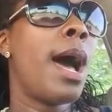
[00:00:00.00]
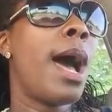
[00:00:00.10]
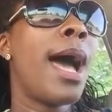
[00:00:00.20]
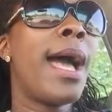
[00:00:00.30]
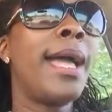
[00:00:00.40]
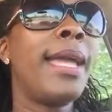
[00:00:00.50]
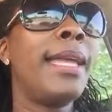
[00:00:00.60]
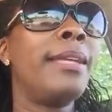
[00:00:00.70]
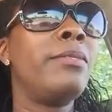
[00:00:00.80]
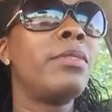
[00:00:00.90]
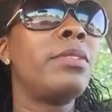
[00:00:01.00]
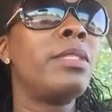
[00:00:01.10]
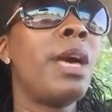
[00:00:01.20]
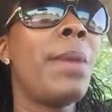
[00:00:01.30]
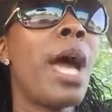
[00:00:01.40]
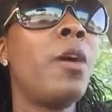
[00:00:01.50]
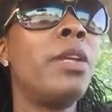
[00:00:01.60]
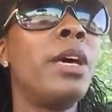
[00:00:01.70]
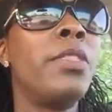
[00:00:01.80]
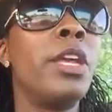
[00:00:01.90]
I somehow or
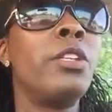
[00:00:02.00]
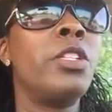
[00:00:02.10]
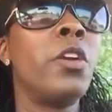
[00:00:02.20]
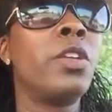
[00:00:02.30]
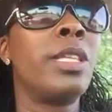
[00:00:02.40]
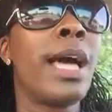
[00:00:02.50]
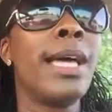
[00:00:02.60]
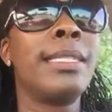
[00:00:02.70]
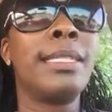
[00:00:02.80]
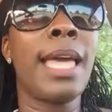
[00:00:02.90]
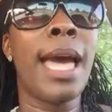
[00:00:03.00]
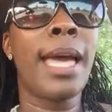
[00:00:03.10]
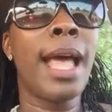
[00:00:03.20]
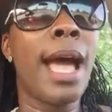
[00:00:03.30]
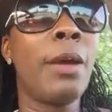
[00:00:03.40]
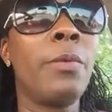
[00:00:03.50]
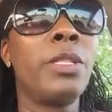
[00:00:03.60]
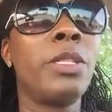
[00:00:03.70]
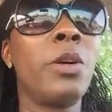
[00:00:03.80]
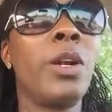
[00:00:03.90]
another internalized that I
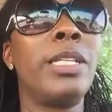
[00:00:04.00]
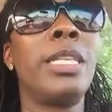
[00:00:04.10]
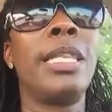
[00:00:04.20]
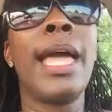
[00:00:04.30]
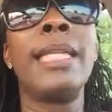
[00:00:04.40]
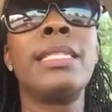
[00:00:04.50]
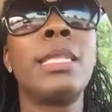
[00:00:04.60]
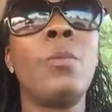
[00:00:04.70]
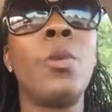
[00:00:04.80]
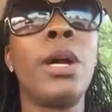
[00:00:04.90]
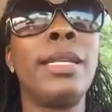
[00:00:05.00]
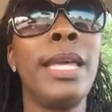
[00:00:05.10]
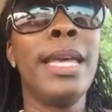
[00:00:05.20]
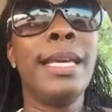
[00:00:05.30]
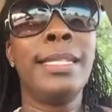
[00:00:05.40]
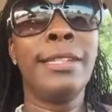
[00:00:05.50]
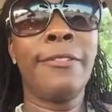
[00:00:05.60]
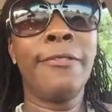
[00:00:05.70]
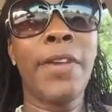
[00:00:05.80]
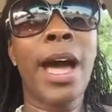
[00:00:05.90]
wasn't going to let someone
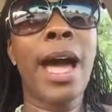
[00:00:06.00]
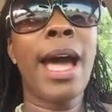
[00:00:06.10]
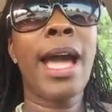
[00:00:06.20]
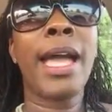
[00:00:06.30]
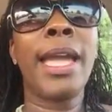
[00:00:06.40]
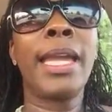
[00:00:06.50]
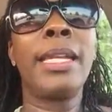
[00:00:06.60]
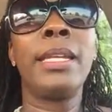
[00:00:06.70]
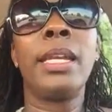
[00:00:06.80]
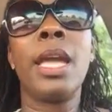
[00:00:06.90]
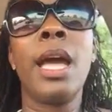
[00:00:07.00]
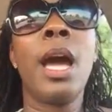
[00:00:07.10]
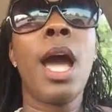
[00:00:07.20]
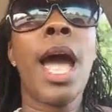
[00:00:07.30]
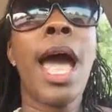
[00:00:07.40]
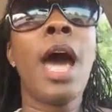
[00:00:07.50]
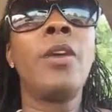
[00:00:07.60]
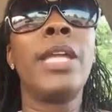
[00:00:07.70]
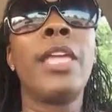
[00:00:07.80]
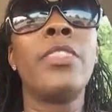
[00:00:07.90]
defy
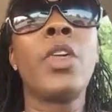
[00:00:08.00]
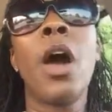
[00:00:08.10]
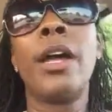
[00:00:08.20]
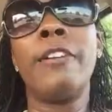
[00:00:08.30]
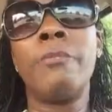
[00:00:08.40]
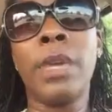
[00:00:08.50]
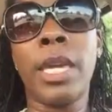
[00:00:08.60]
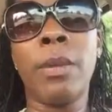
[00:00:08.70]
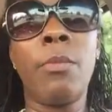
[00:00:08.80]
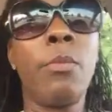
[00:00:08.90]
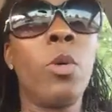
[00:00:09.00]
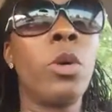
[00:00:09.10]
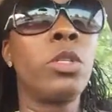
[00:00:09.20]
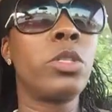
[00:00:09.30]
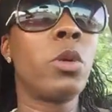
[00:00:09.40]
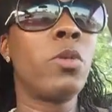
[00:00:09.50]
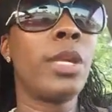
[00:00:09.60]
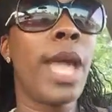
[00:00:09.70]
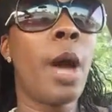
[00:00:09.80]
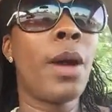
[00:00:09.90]
how they thought of me more so
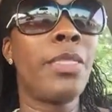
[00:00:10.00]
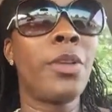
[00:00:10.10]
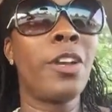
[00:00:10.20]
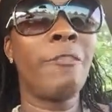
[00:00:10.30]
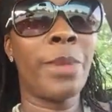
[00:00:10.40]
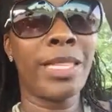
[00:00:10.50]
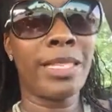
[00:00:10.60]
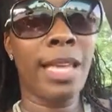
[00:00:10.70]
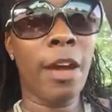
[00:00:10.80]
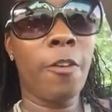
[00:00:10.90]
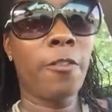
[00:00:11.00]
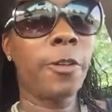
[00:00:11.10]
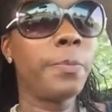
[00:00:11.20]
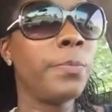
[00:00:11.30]
than how I thought of myself.